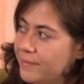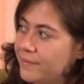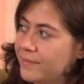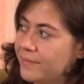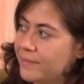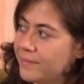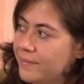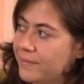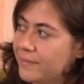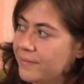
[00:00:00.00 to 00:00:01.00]

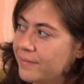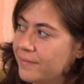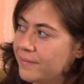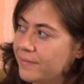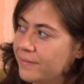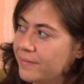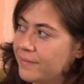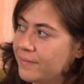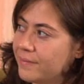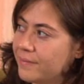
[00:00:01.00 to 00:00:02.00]

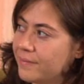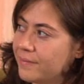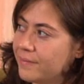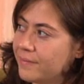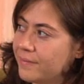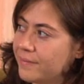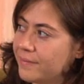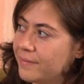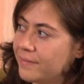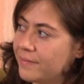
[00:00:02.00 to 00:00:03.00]

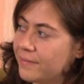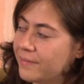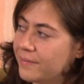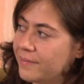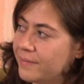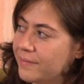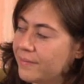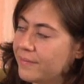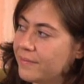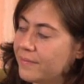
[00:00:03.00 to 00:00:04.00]

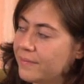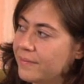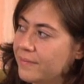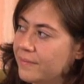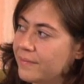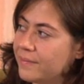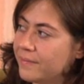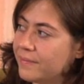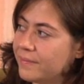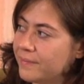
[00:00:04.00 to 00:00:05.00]

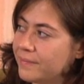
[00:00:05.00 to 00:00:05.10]
The person shown says nothing.